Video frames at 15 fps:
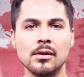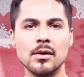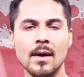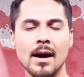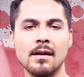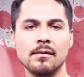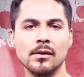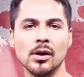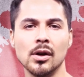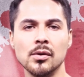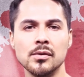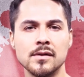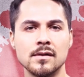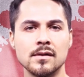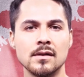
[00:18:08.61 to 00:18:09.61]
You have
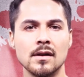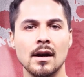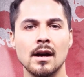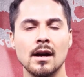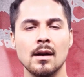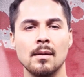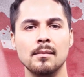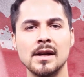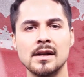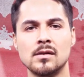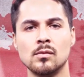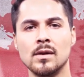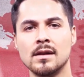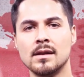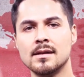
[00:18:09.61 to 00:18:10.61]
ghosts
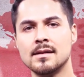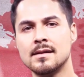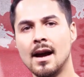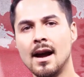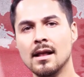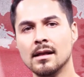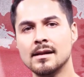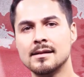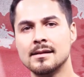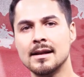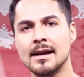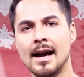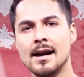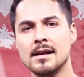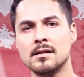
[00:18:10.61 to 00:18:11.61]
mixed with a
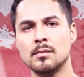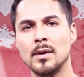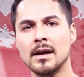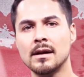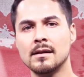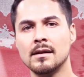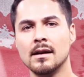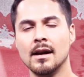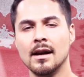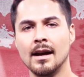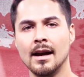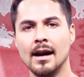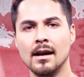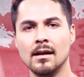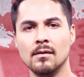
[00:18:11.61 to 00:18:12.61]
stylistic aspect
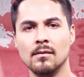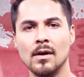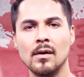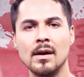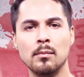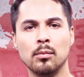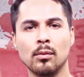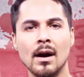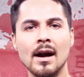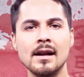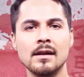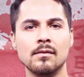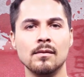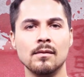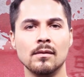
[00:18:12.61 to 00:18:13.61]
and very
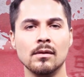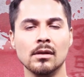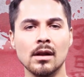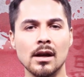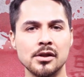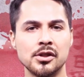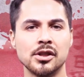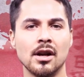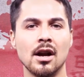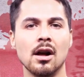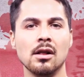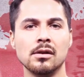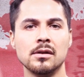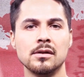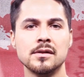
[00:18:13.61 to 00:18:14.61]
bright, lush
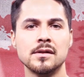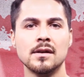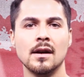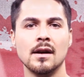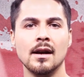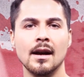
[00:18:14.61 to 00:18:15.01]
colors,